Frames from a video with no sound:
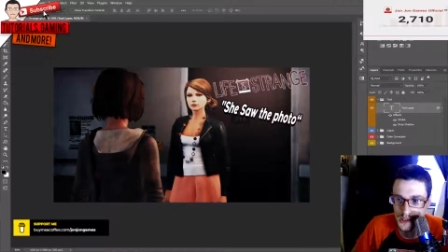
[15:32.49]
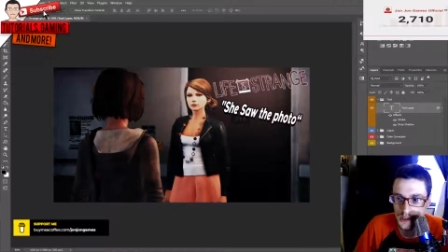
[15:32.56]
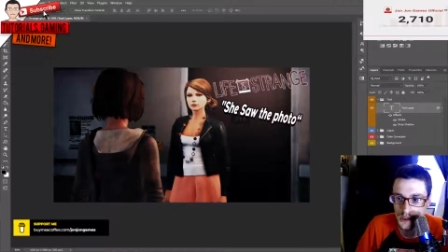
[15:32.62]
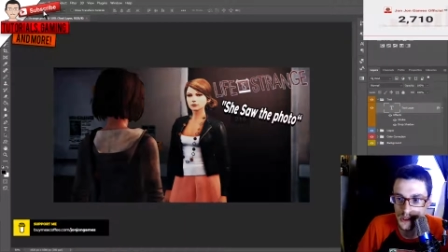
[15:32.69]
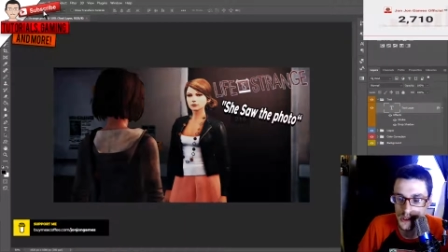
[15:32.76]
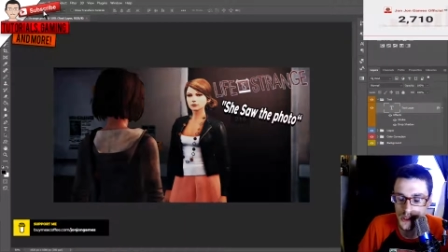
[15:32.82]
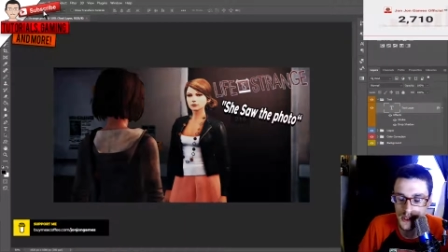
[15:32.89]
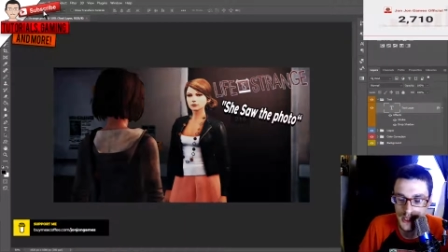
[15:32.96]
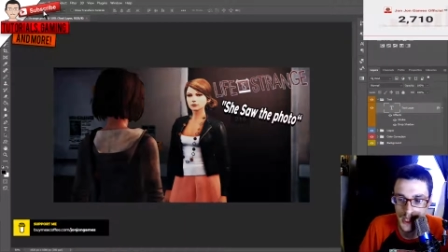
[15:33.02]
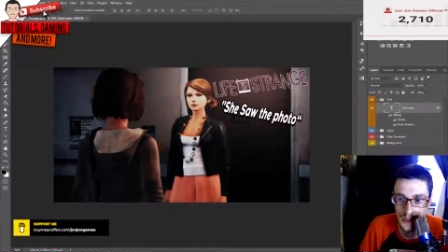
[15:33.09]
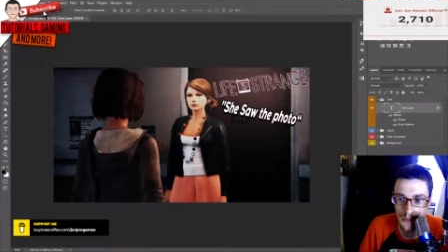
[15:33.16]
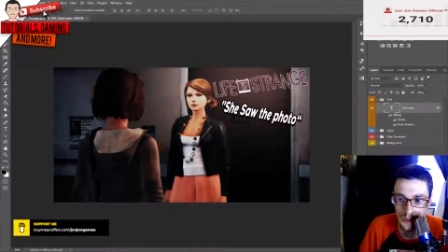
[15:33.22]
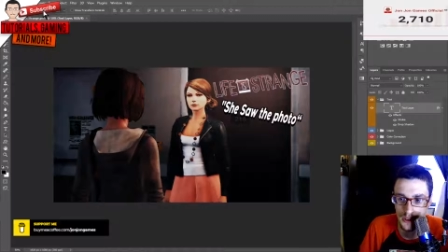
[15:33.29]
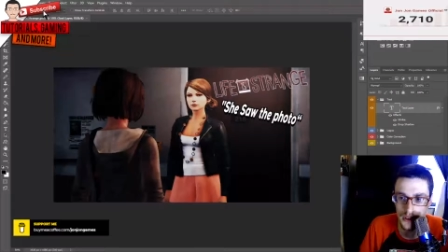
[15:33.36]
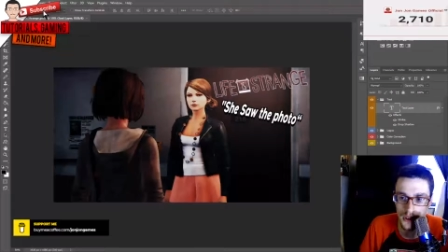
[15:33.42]
There's GIMP,
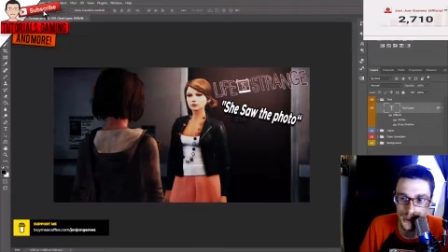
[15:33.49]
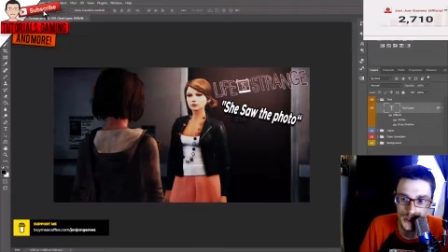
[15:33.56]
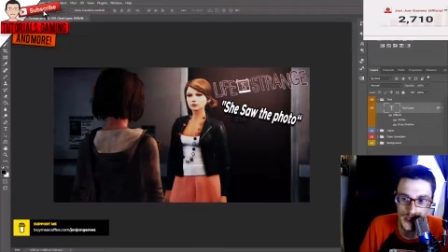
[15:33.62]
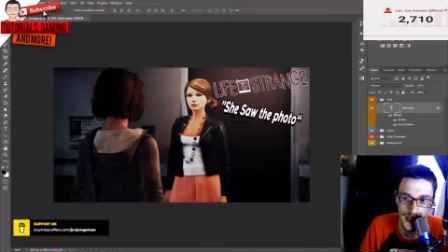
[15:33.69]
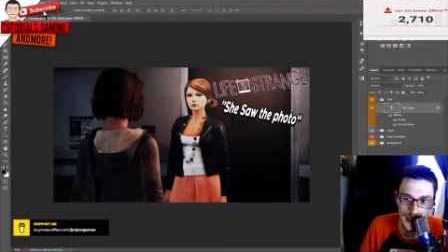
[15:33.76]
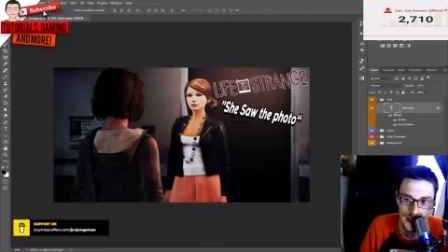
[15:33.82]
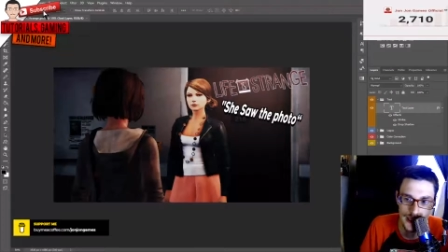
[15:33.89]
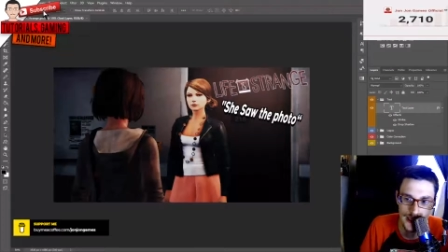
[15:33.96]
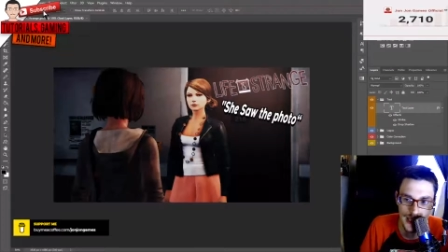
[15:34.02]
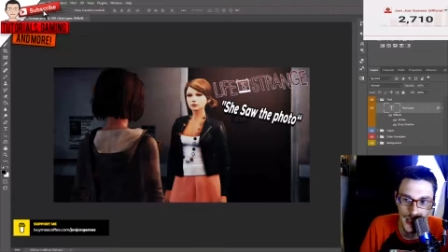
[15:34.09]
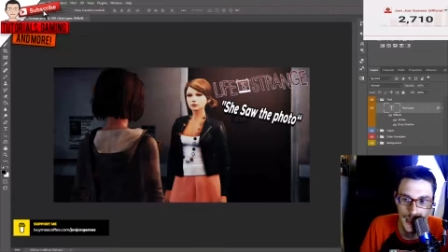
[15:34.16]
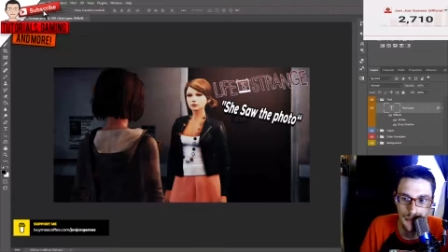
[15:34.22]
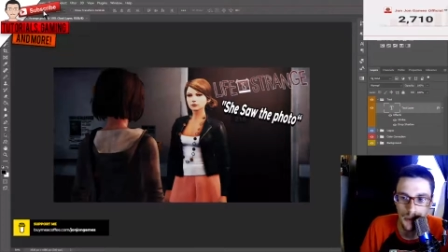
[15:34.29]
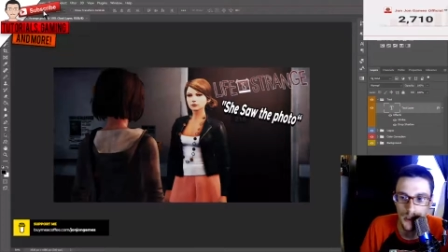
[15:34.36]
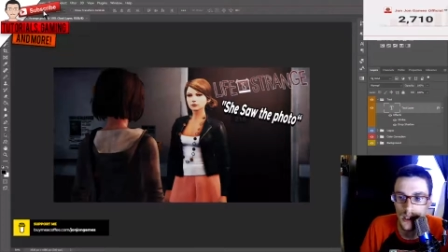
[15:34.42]
there's
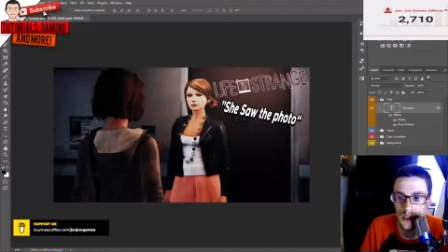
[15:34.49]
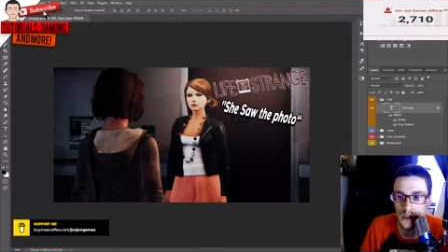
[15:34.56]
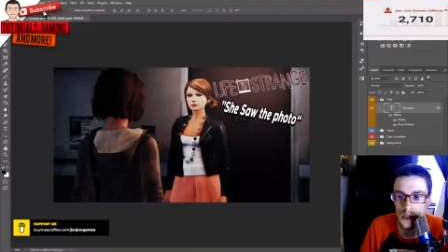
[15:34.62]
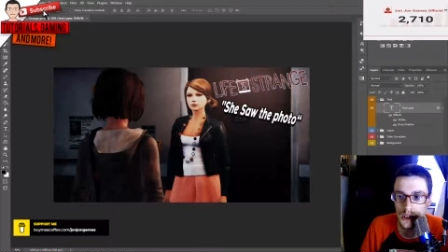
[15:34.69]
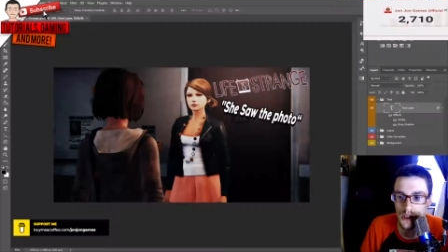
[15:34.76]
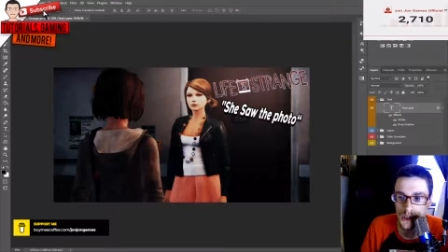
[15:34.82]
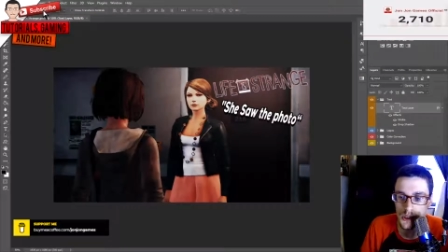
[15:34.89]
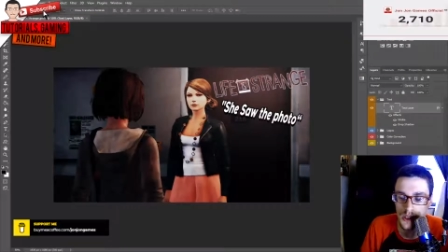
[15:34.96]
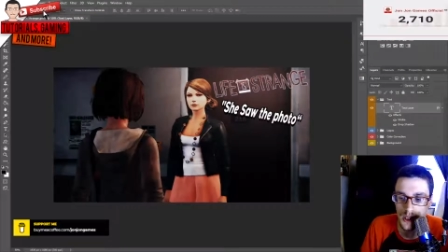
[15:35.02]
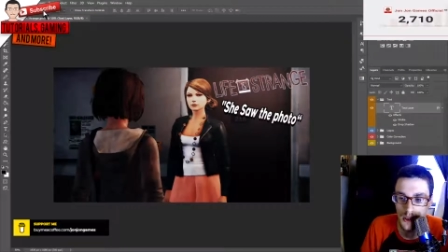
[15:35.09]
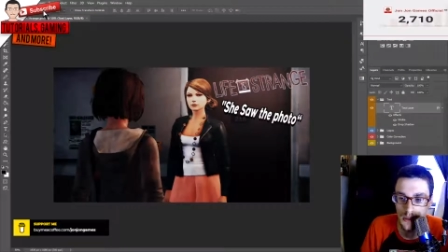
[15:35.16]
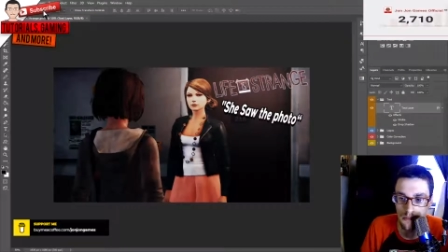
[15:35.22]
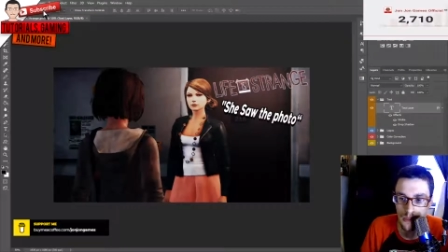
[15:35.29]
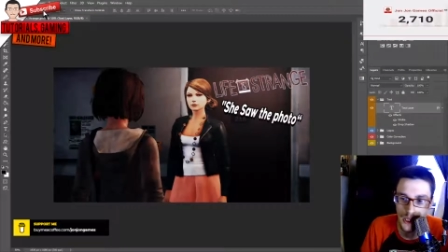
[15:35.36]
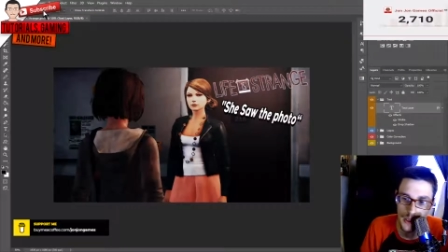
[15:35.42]
Inkscape, there's um,
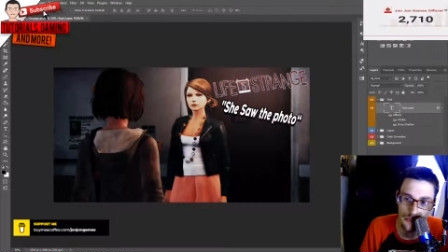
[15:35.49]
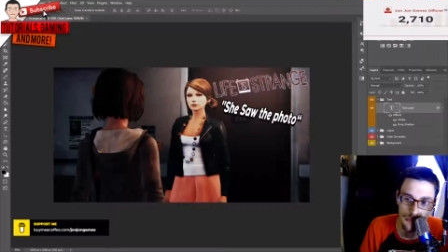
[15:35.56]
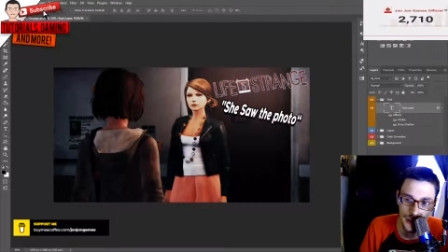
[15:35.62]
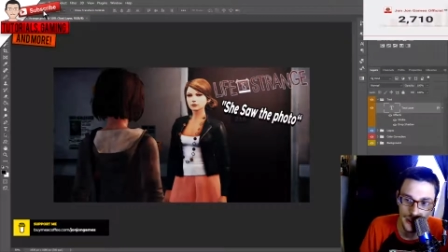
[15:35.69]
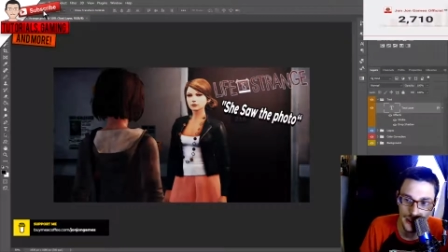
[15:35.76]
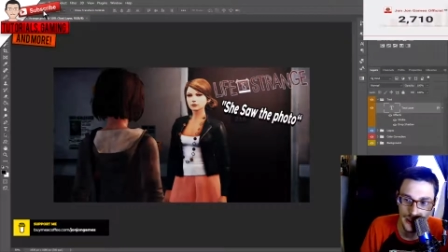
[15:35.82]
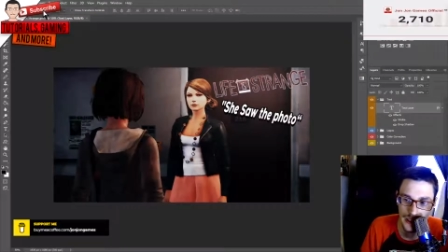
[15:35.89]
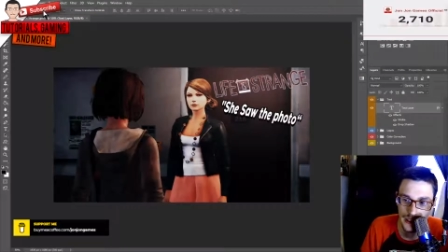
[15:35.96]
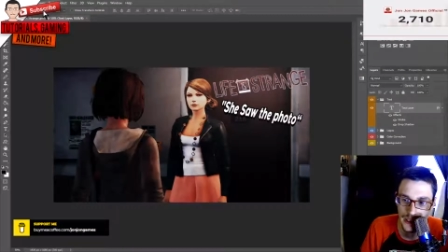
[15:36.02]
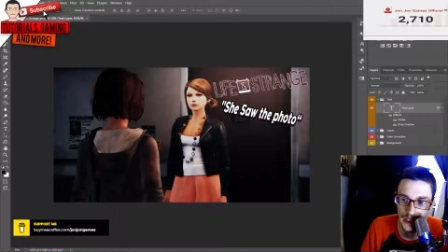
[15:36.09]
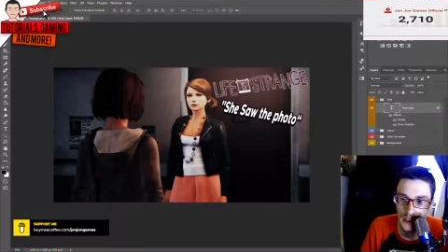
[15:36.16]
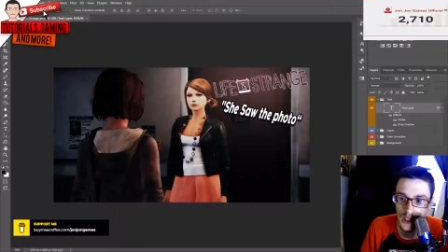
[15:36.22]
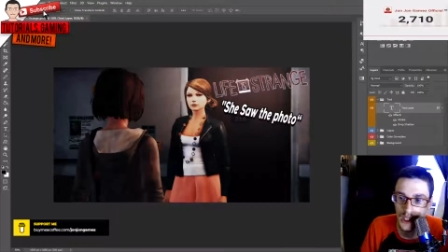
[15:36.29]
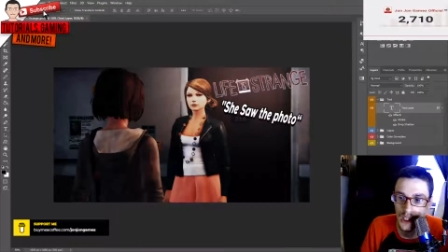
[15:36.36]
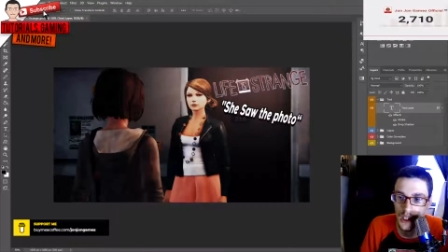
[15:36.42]
PicMonkey,
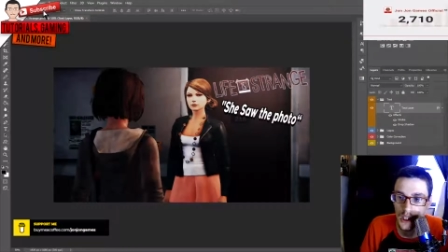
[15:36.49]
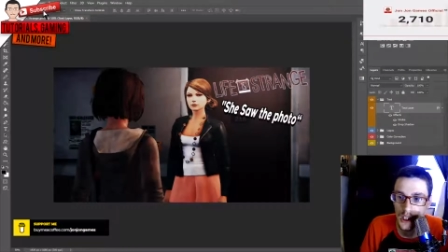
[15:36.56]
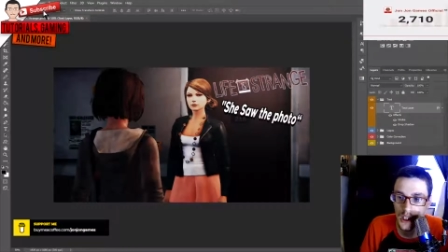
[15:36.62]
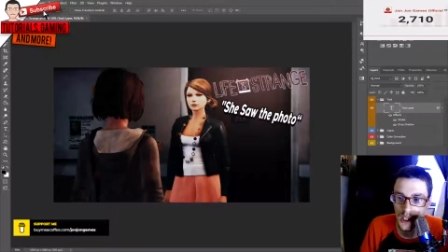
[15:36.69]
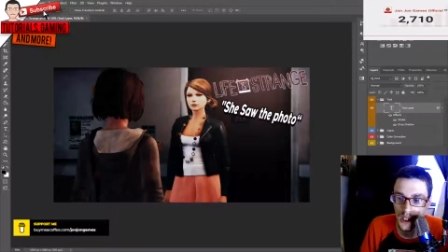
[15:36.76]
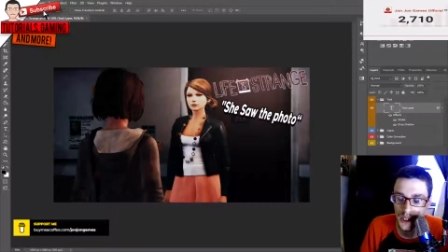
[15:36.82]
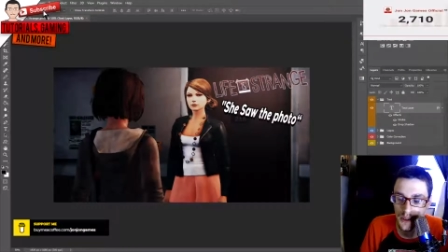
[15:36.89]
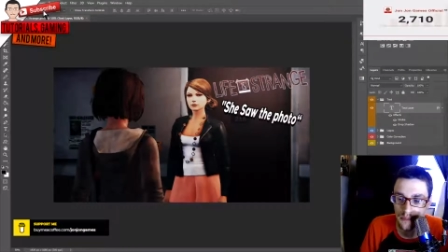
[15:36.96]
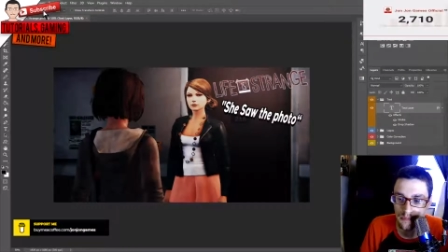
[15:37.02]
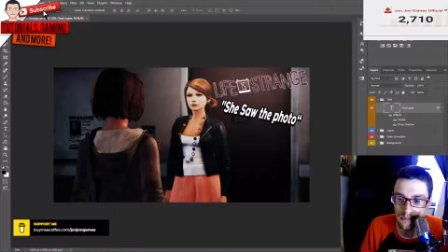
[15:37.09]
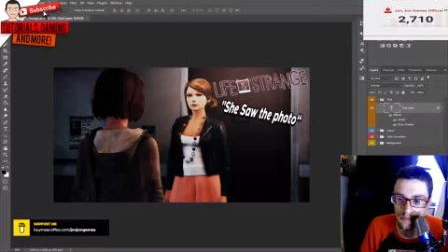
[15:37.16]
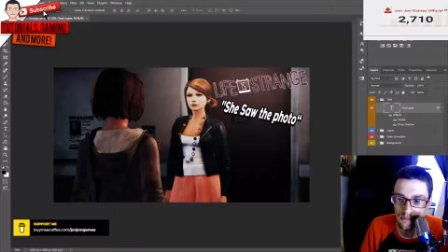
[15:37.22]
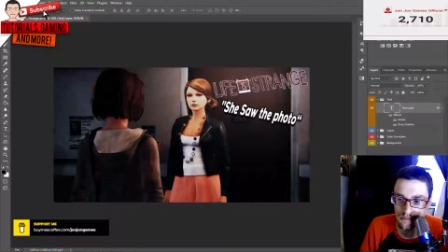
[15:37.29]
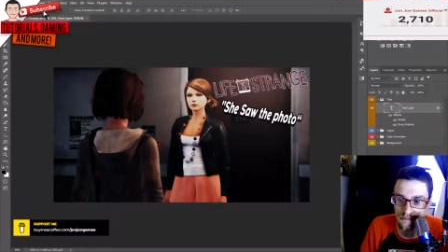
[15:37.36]
um,